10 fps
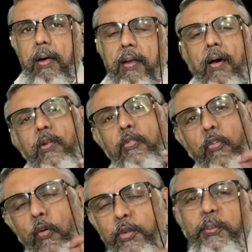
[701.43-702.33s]
Now the
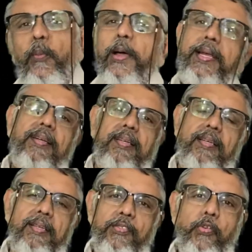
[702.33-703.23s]
fourth point,
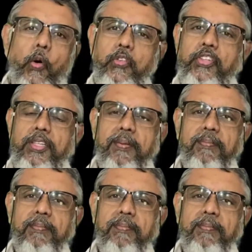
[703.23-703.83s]
folks,